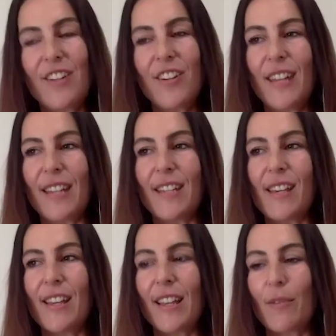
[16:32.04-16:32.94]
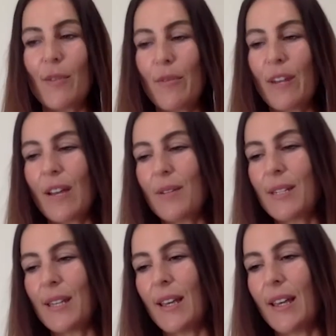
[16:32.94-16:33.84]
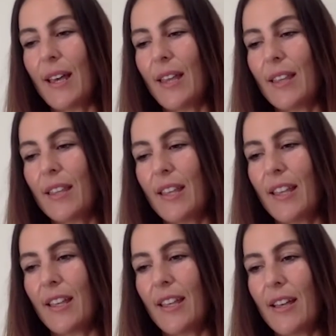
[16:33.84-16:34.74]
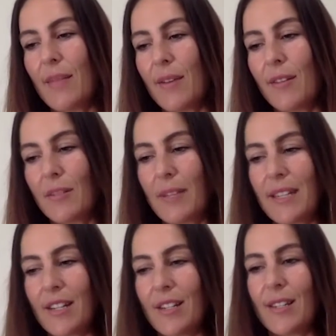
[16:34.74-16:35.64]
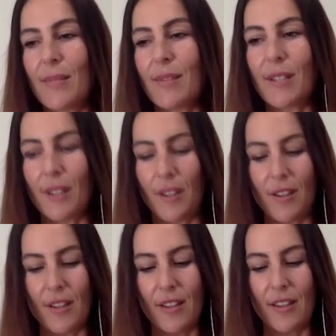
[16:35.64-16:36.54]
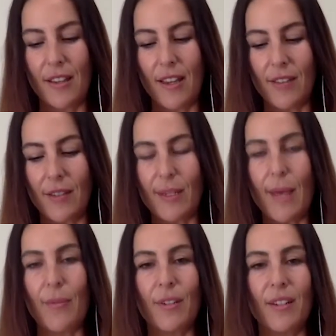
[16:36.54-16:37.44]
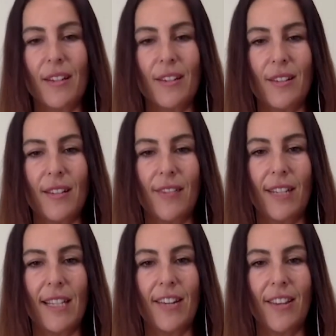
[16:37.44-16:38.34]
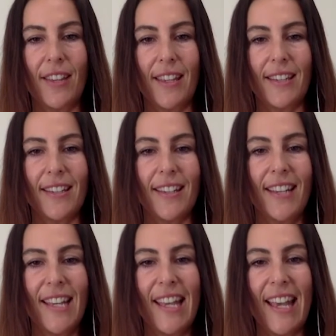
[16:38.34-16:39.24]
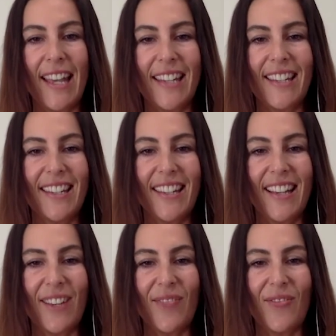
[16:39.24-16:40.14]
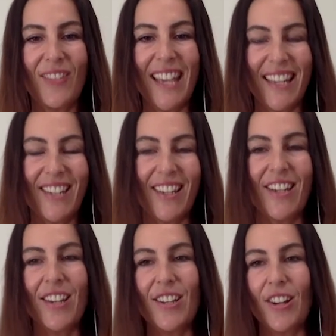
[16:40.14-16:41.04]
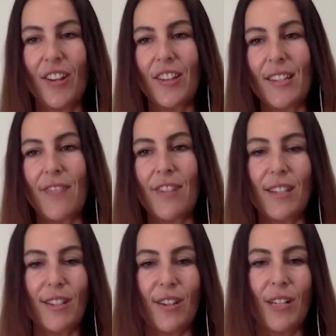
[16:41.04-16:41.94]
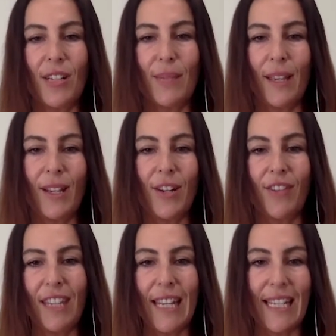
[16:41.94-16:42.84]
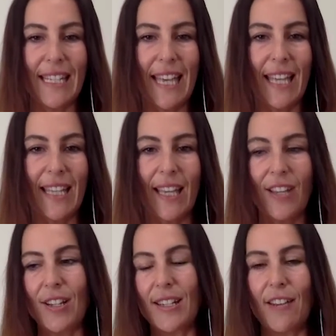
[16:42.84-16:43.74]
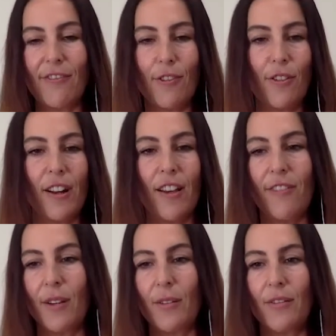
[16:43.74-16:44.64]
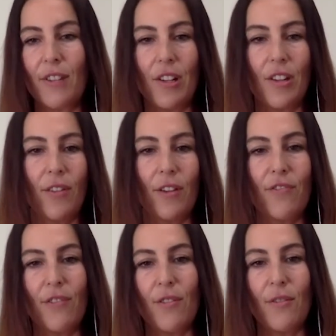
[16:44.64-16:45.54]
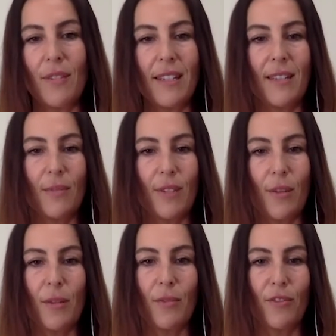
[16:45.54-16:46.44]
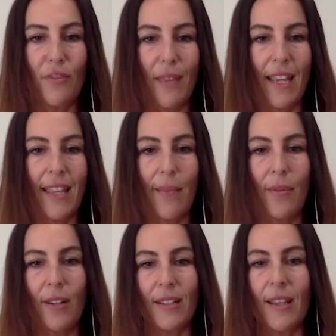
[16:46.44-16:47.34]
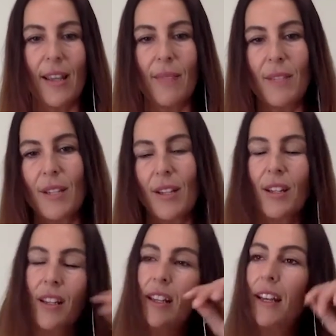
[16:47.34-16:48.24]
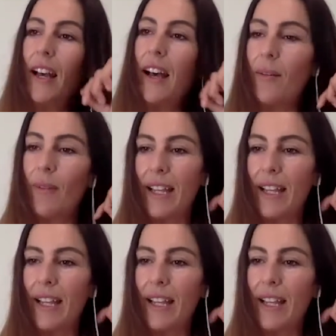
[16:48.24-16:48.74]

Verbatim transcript: you don't need to like when i was there at the um, health optimization summit so you, you gave some samples and it's got seven in there i think isn't it and yeah. Um, yeah so then you you know seven is the dose but you don't really need to take that you can take four and i felt you know three or four was was optimal for me at that point in time so um, I